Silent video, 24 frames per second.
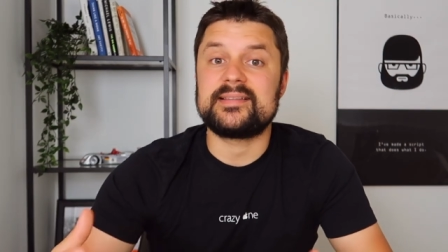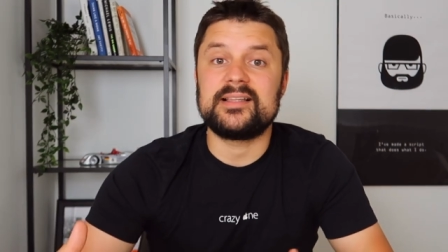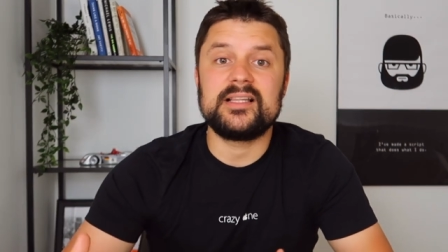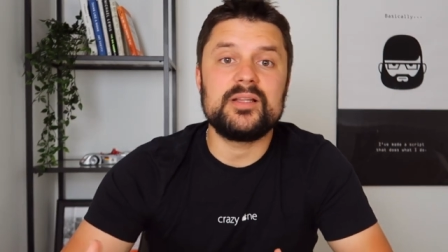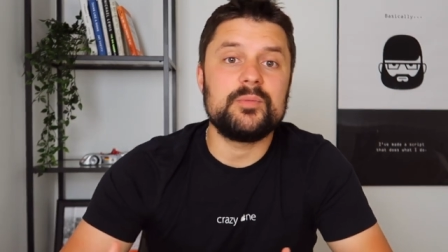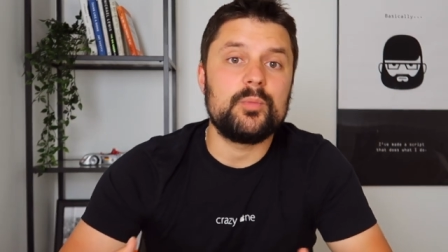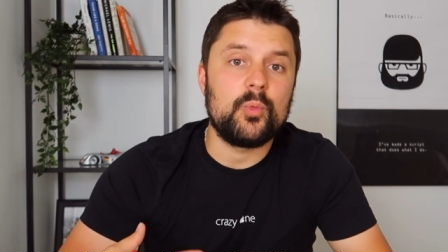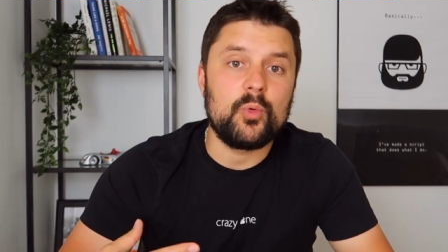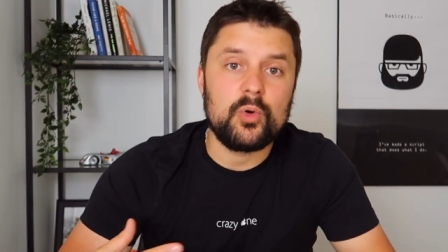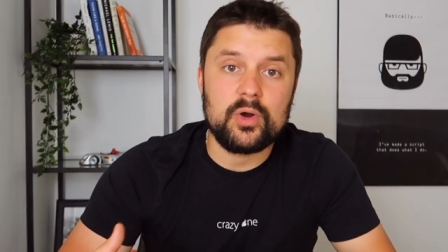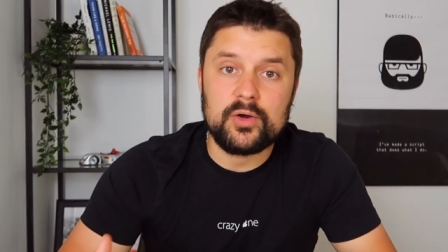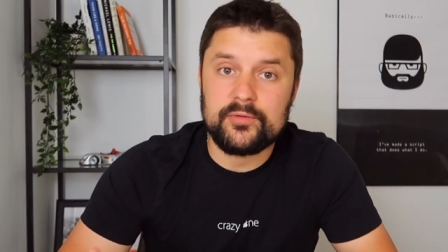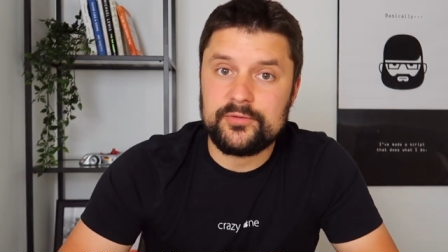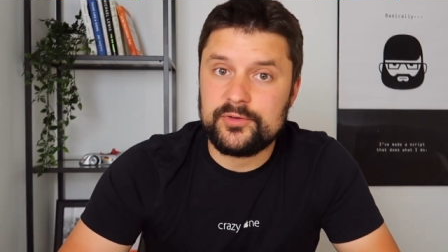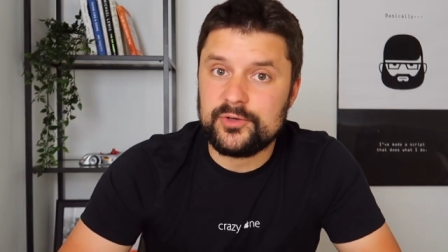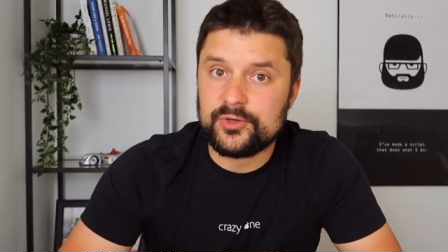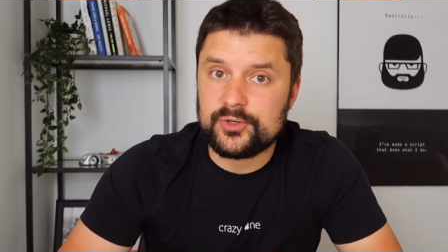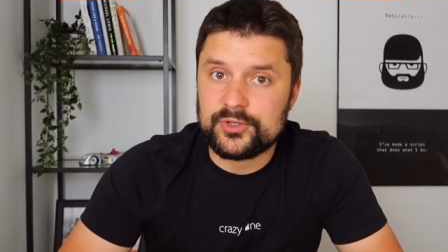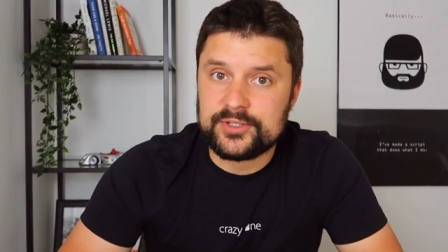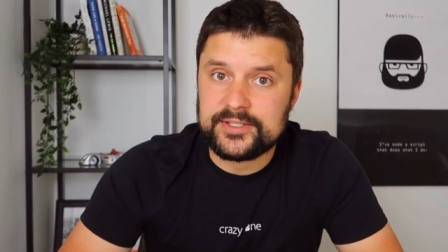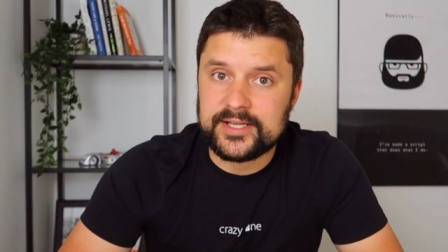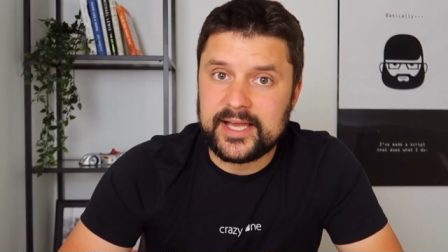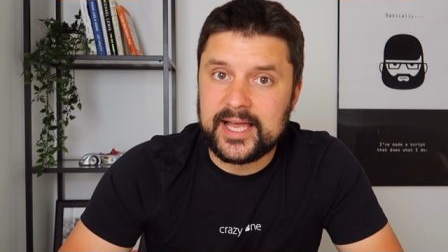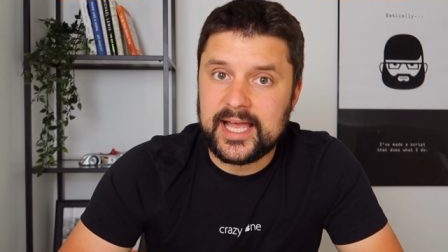a little more of
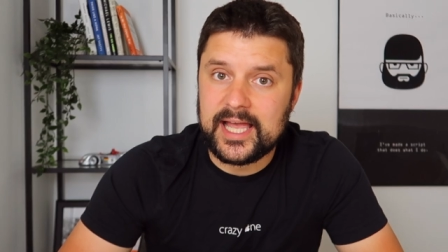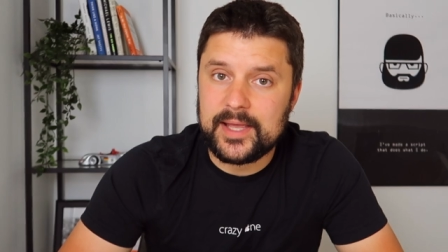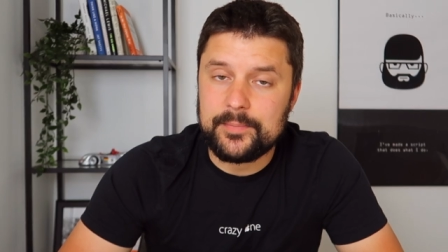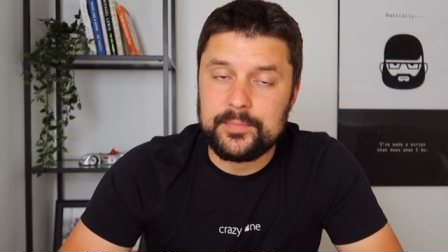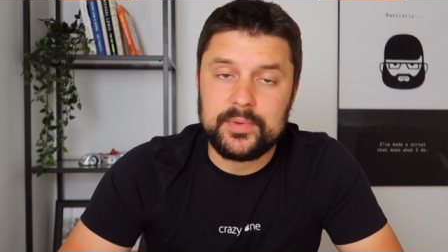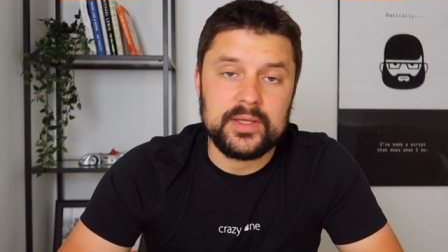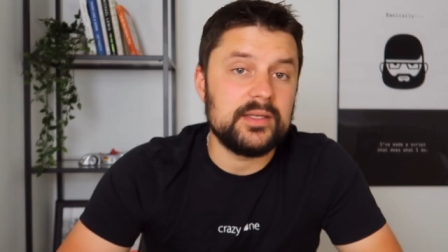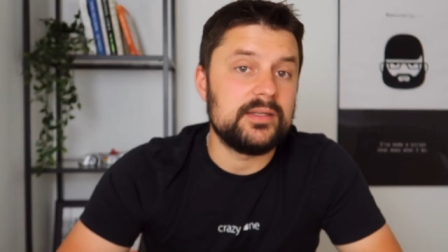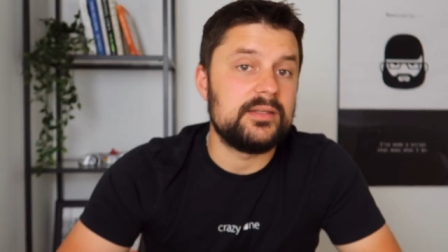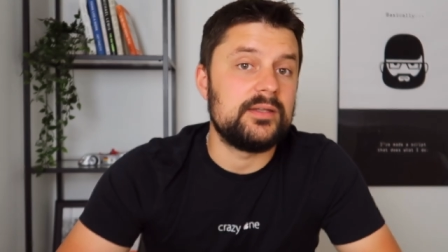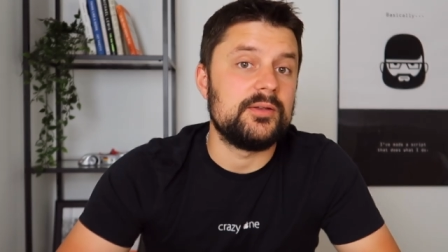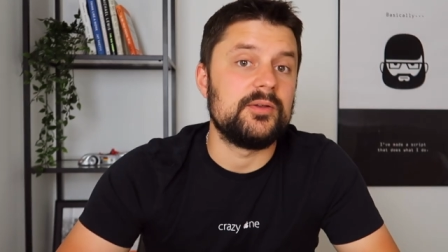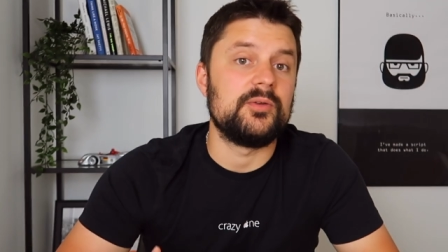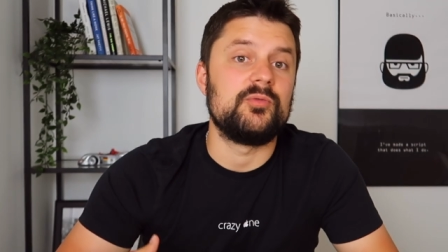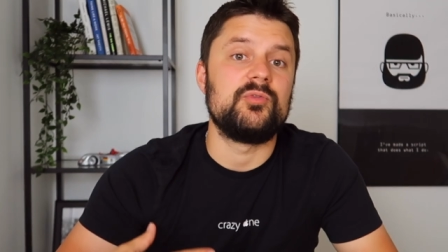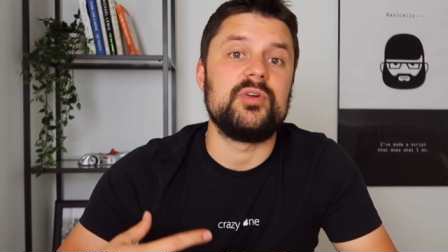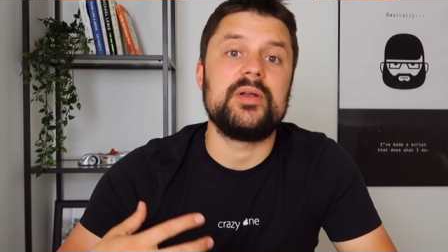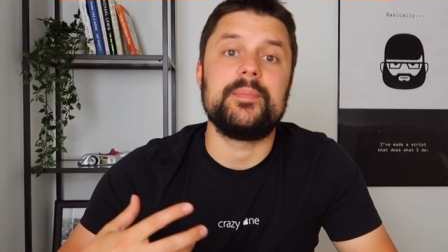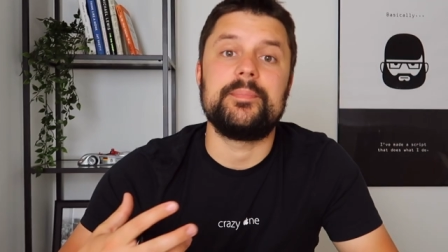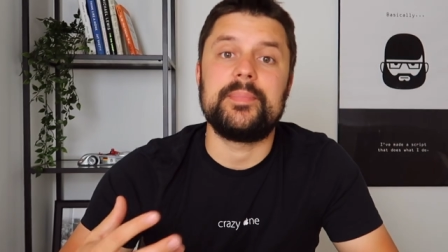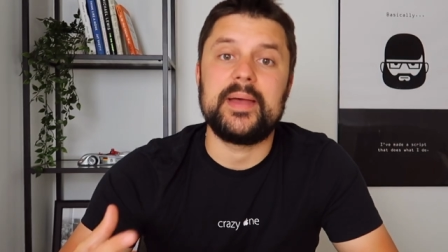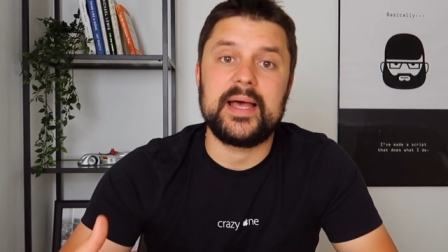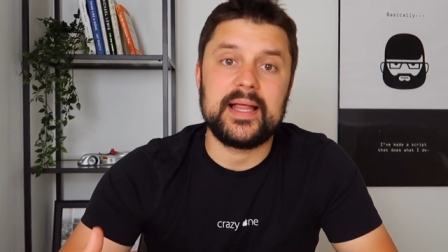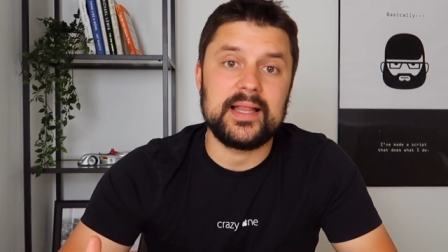your time into
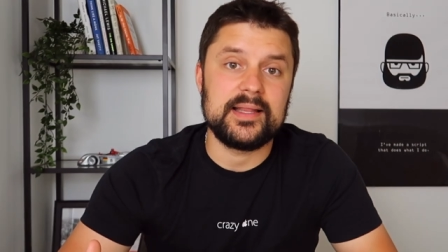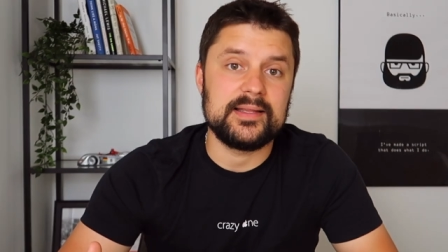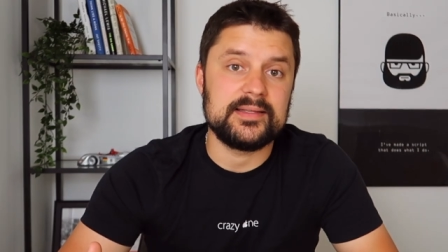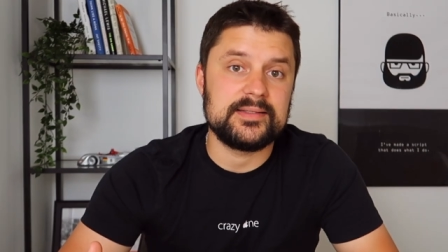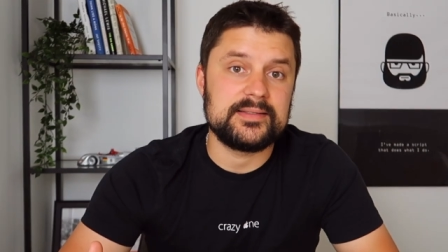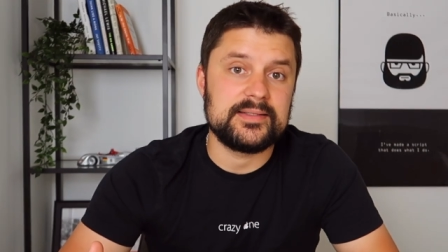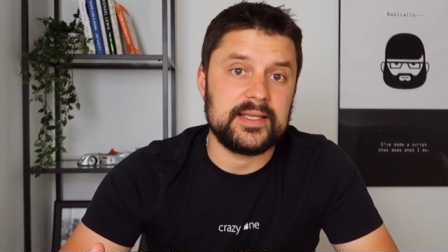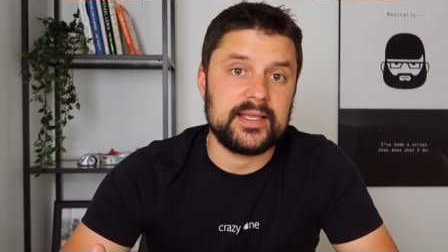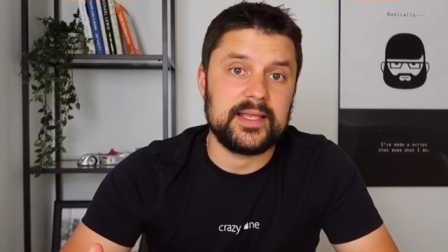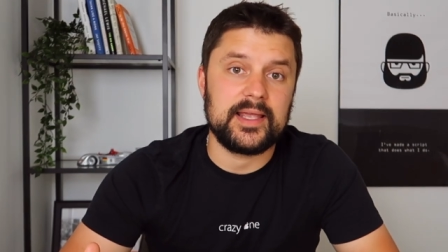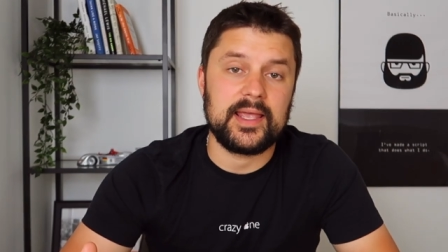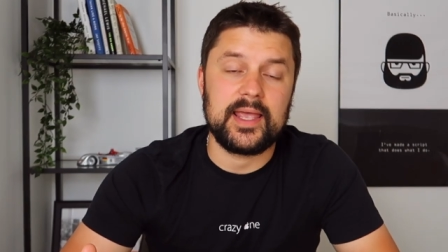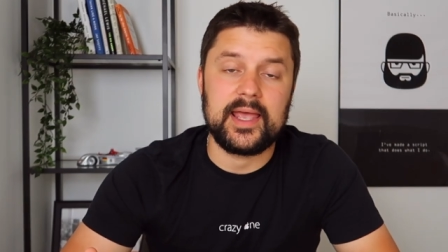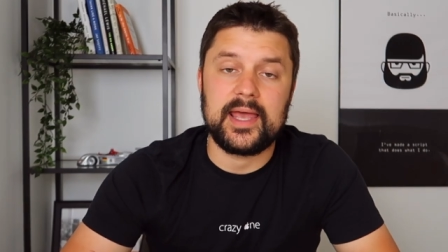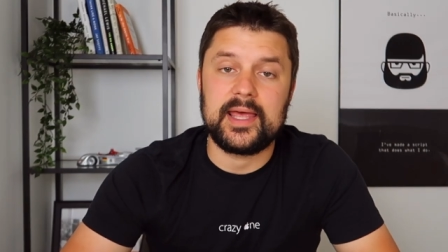rebalancing